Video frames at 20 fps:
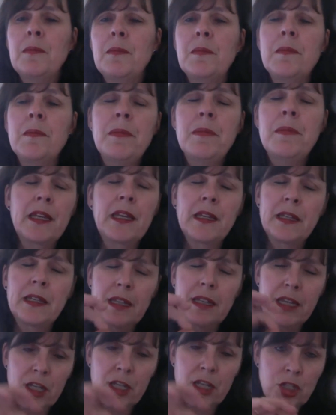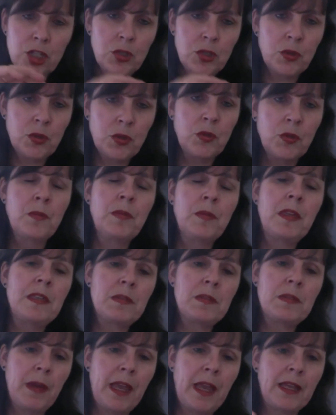big issue.
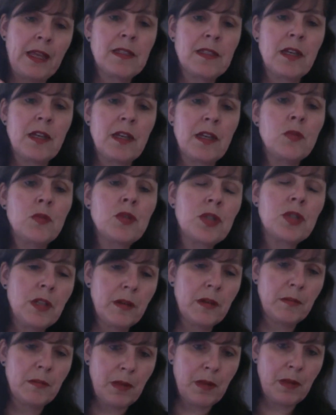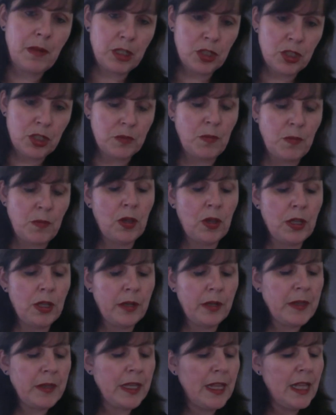These banks are usually much
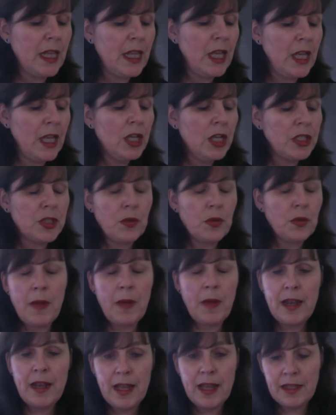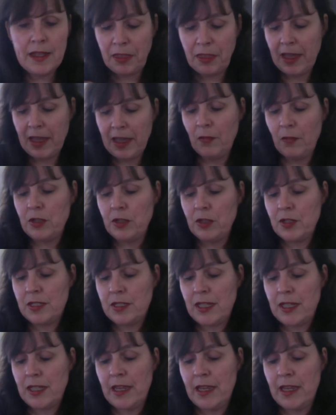smaller. So my last thing I want to
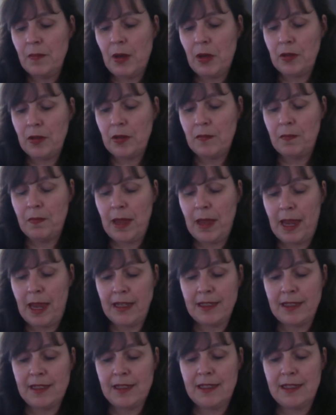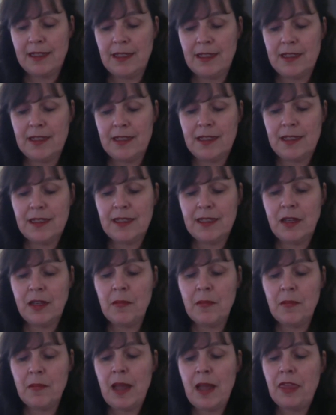say about banks is
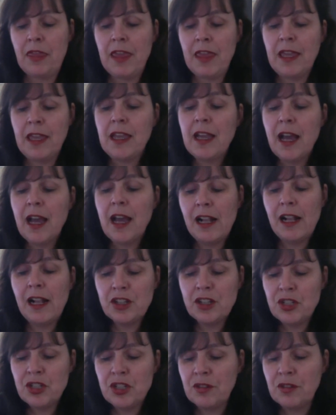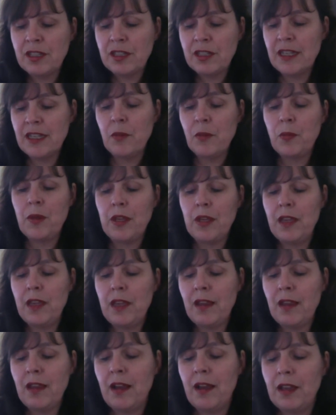I think culturally
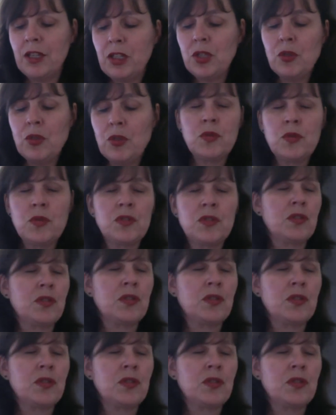we are used